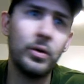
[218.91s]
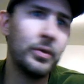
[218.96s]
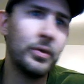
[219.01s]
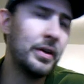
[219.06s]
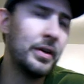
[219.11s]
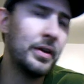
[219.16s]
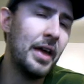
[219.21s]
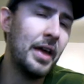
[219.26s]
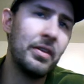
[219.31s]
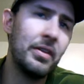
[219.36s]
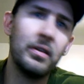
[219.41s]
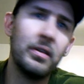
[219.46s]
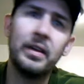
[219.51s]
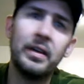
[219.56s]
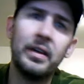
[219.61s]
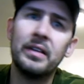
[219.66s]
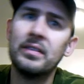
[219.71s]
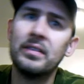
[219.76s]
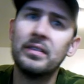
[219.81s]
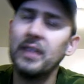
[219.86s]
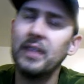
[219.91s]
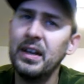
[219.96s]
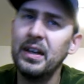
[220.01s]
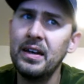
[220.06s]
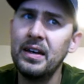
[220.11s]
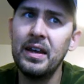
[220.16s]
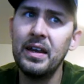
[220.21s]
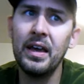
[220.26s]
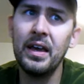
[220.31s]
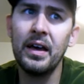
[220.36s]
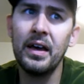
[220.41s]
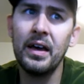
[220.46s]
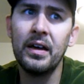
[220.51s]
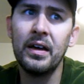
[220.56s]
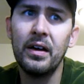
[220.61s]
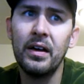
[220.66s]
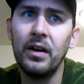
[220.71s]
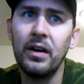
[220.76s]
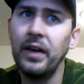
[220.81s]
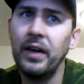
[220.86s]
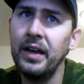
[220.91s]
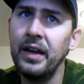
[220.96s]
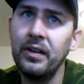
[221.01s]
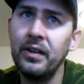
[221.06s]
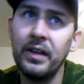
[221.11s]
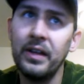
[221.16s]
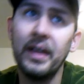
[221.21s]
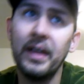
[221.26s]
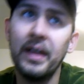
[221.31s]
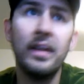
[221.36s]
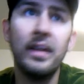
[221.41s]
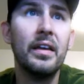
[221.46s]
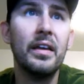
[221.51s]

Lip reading: the Netherlands, India, or Italy.